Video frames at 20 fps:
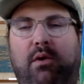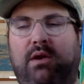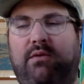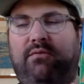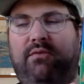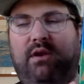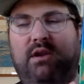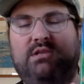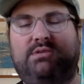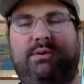want to
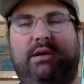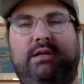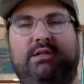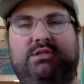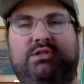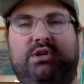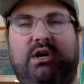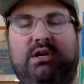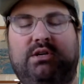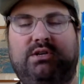finish my
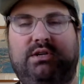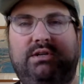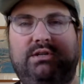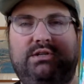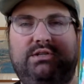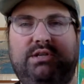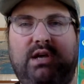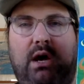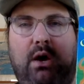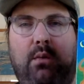instructions.
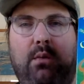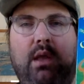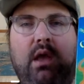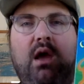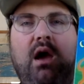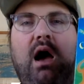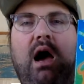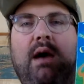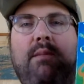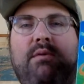So
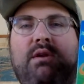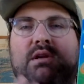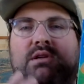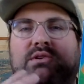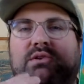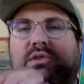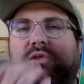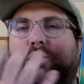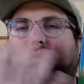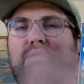I'm going to
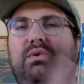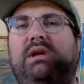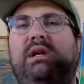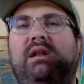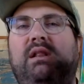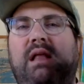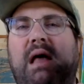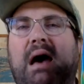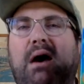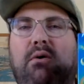do the read
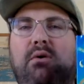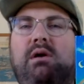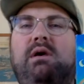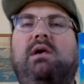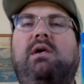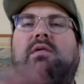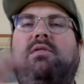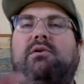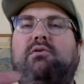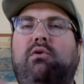aloud.
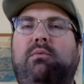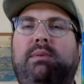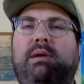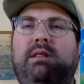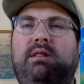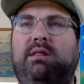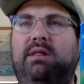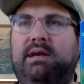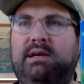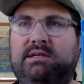There will be
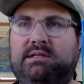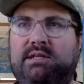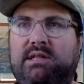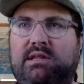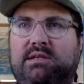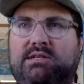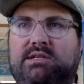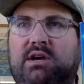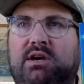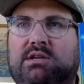links to
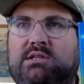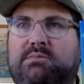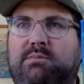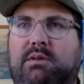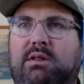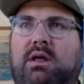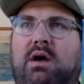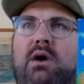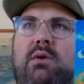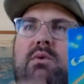the songs
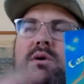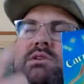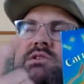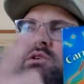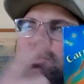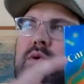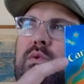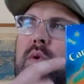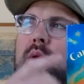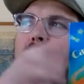below. I want
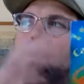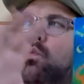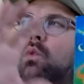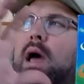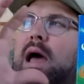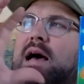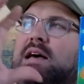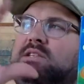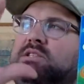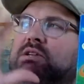you to,
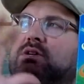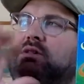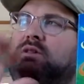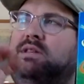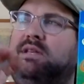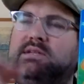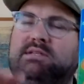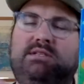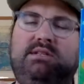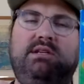as you're
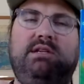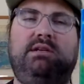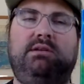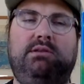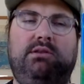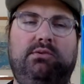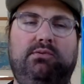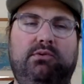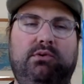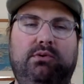
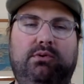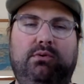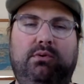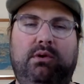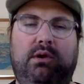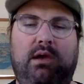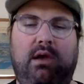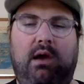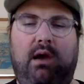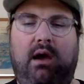listening
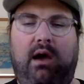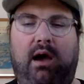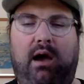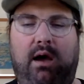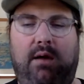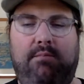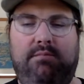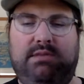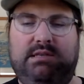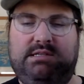through
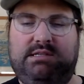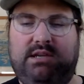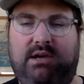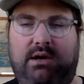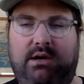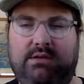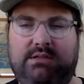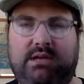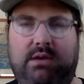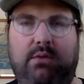the
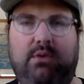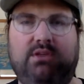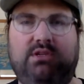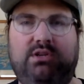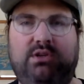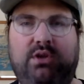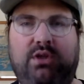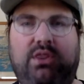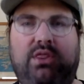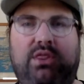songs, I want
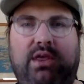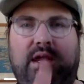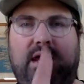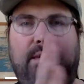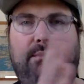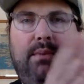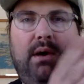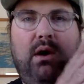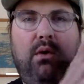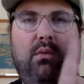you to think
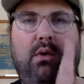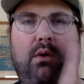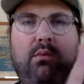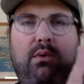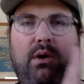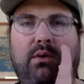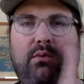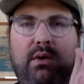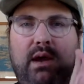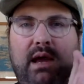about what
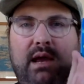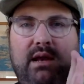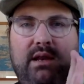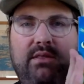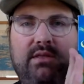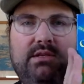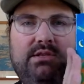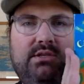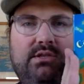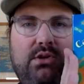we read in
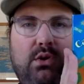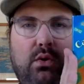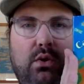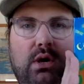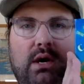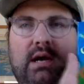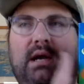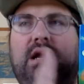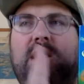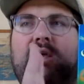the
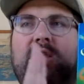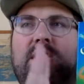story.